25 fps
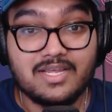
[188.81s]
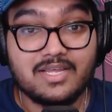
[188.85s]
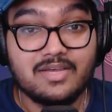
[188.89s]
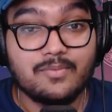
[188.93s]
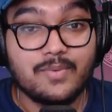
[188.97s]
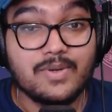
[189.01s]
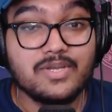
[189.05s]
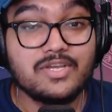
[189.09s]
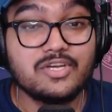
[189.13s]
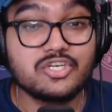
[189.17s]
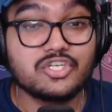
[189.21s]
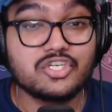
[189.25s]

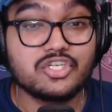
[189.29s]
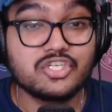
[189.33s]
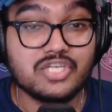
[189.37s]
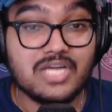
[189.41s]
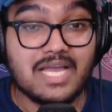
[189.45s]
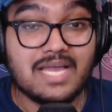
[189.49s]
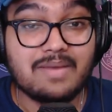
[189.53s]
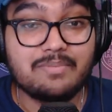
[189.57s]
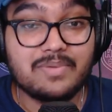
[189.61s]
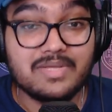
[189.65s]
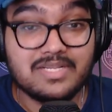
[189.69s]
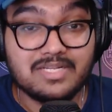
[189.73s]
When you're
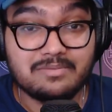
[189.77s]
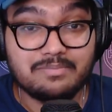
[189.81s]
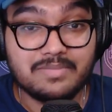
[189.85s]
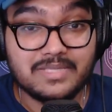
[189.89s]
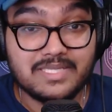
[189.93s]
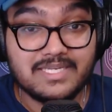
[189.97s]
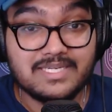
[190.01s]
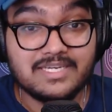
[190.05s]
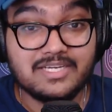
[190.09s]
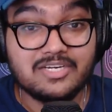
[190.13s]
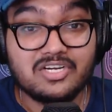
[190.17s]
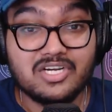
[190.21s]
shopping the
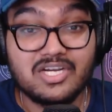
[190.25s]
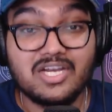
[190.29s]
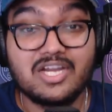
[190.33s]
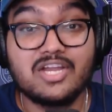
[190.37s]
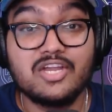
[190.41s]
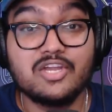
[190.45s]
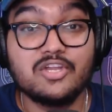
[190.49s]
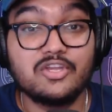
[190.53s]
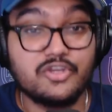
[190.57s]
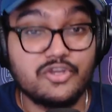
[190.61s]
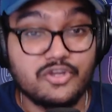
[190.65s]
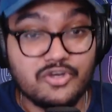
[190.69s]
player,
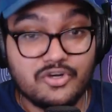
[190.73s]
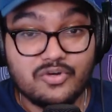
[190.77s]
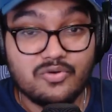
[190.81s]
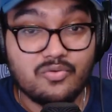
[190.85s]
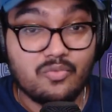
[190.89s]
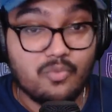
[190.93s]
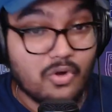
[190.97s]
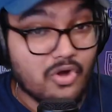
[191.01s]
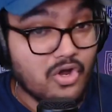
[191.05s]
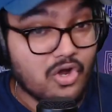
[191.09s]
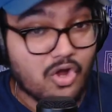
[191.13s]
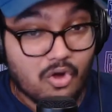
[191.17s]
you're the
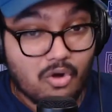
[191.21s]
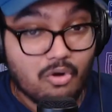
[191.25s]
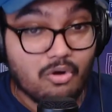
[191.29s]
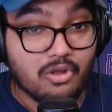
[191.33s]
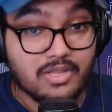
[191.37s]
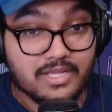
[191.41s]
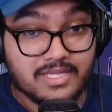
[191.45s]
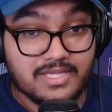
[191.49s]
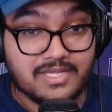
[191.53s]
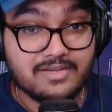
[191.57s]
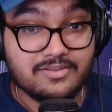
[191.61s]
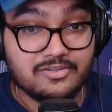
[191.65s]
one
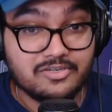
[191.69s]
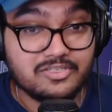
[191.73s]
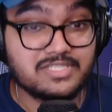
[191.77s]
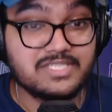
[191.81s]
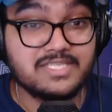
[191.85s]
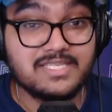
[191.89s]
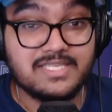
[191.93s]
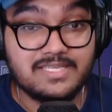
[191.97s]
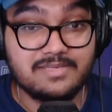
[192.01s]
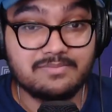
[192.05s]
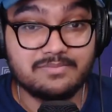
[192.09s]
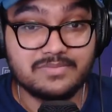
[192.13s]
calling other
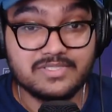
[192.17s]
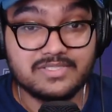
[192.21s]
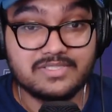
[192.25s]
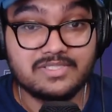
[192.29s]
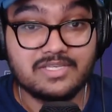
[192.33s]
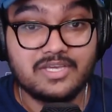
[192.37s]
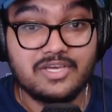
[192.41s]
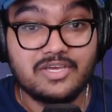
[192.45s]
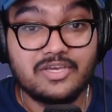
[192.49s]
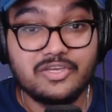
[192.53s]
teams.